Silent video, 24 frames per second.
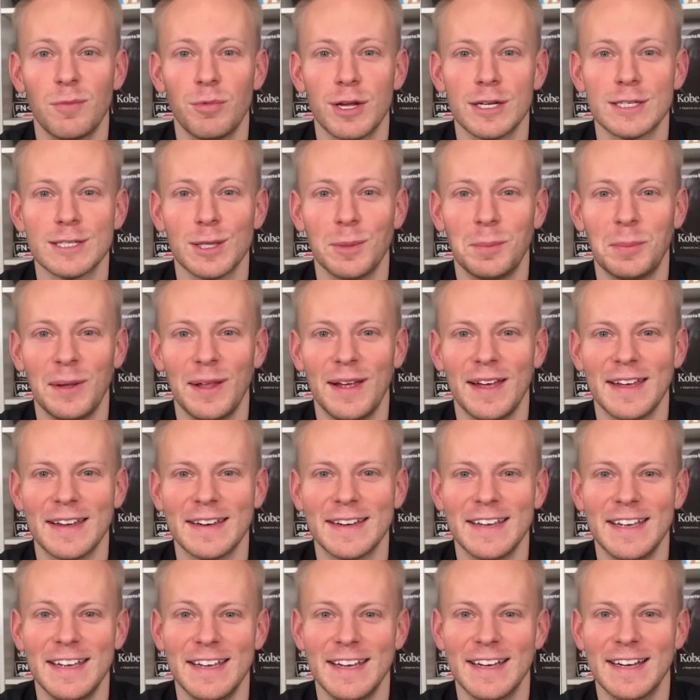That's the plan
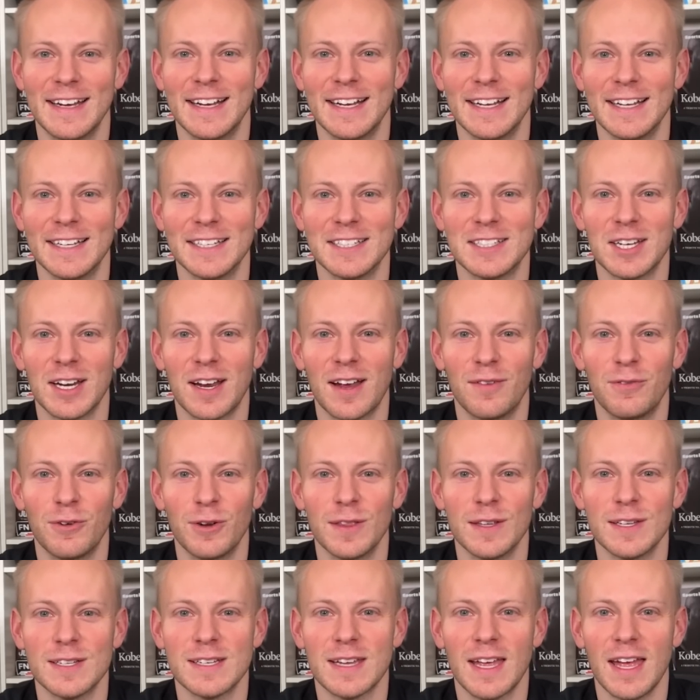to cover
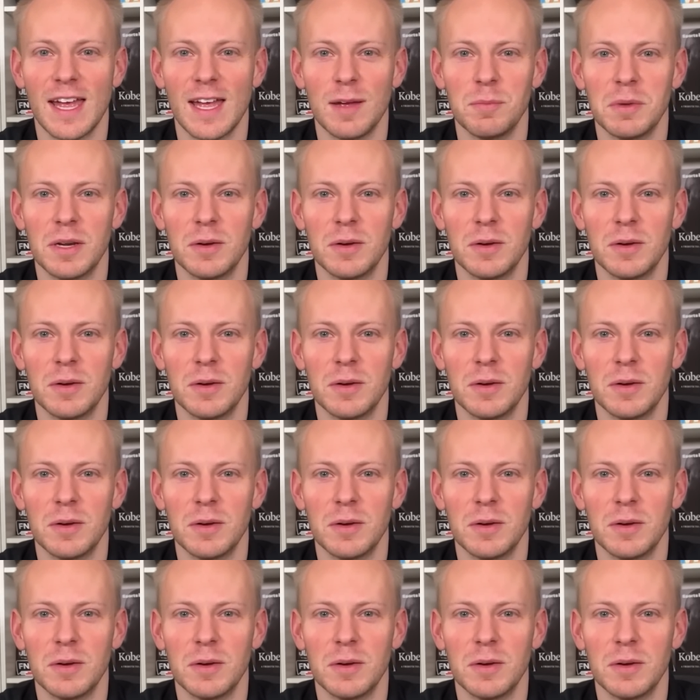this game,